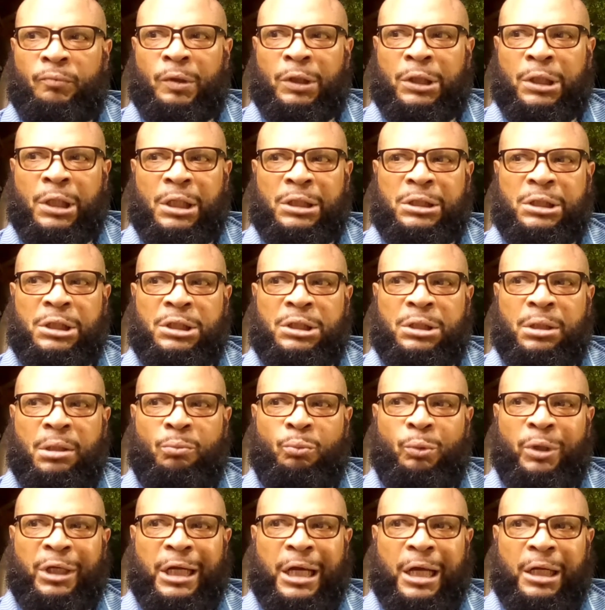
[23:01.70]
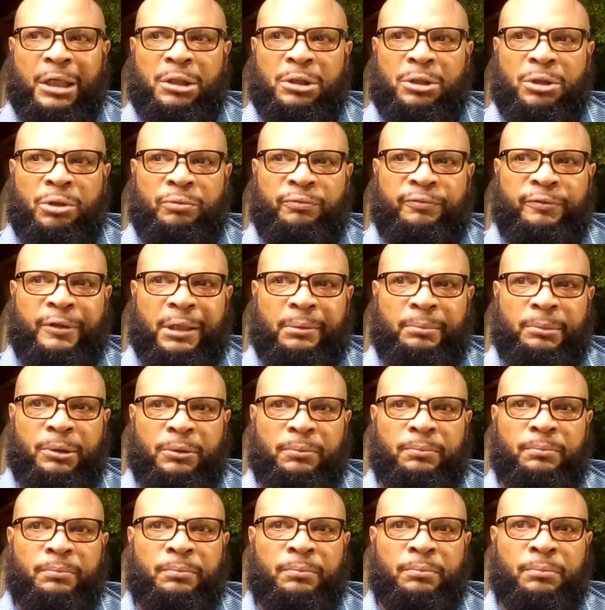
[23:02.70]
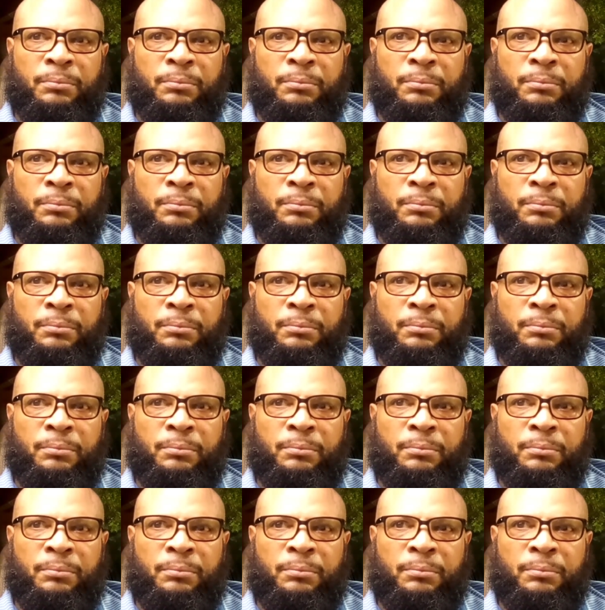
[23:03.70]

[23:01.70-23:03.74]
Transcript: because it's something we got to do, family.